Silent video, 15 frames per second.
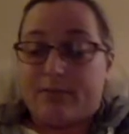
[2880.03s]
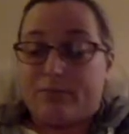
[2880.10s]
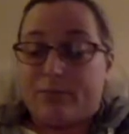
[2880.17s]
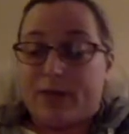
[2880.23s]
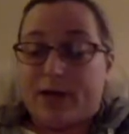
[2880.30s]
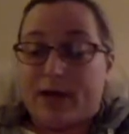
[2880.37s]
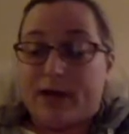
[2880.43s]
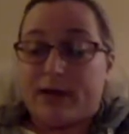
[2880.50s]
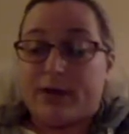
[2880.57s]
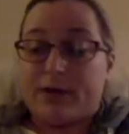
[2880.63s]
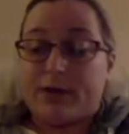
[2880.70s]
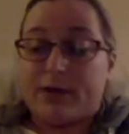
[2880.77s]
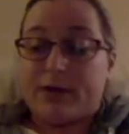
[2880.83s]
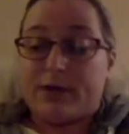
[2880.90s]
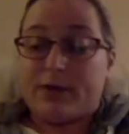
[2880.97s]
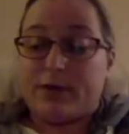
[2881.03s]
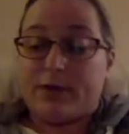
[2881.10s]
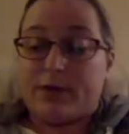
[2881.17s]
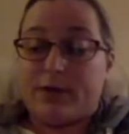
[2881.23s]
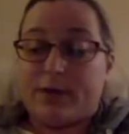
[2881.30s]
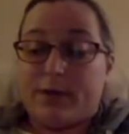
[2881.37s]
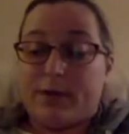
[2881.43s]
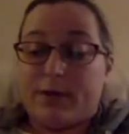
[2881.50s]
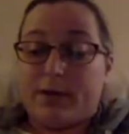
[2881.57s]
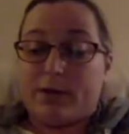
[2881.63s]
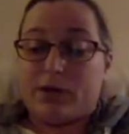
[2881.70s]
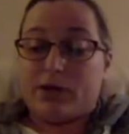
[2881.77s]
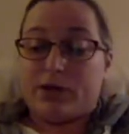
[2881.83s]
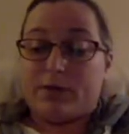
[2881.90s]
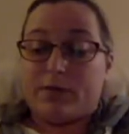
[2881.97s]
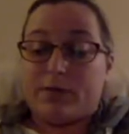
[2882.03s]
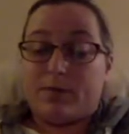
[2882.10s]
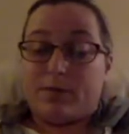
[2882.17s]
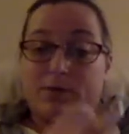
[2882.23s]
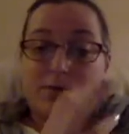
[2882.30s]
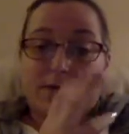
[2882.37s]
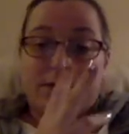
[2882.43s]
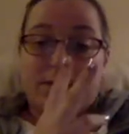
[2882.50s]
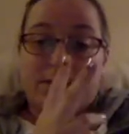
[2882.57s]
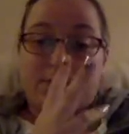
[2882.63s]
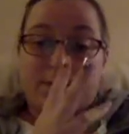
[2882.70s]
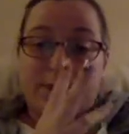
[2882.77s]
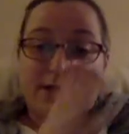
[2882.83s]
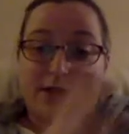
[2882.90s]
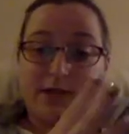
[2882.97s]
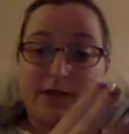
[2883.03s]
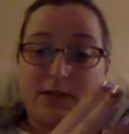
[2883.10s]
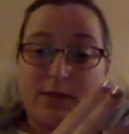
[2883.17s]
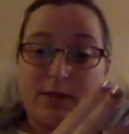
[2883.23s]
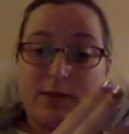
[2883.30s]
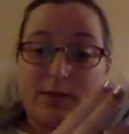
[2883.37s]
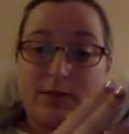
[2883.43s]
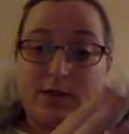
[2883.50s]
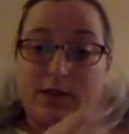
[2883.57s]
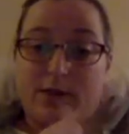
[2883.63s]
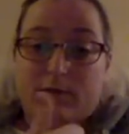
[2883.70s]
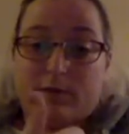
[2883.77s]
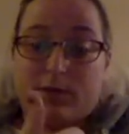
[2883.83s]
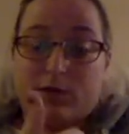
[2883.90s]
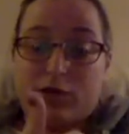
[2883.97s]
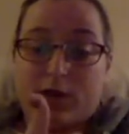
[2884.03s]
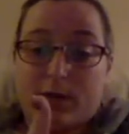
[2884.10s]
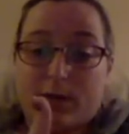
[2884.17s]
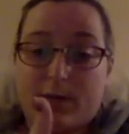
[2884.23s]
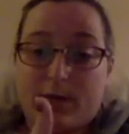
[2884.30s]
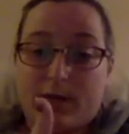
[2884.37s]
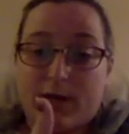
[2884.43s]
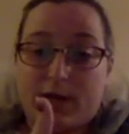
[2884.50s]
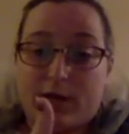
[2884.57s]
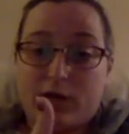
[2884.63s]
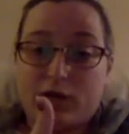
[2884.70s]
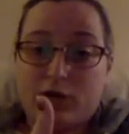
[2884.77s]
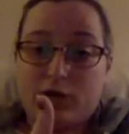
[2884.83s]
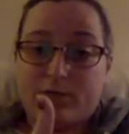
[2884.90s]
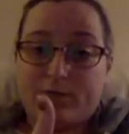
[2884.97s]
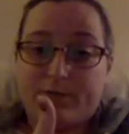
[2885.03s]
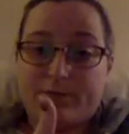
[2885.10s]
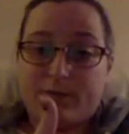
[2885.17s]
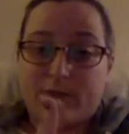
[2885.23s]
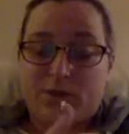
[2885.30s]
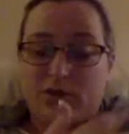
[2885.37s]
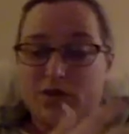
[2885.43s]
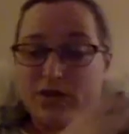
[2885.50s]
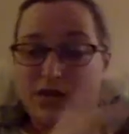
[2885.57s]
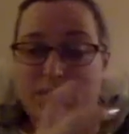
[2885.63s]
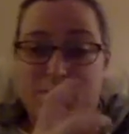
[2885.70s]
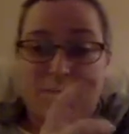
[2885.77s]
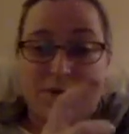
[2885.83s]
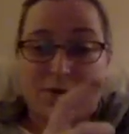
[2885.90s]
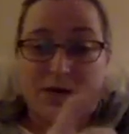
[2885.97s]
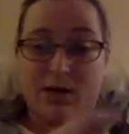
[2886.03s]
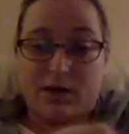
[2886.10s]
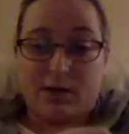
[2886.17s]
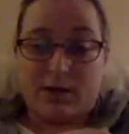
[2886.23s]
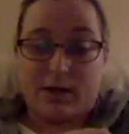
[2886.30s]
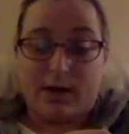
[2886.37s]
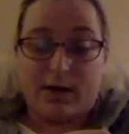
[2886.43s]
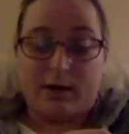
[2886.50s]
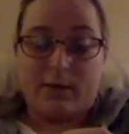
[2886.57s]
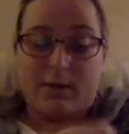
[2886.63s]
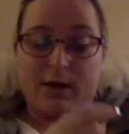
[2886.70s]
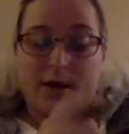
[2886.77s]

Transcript: But I literally include in my MailChimp the 3 places I want them to go. My shopping page, which is like buried in the bottom.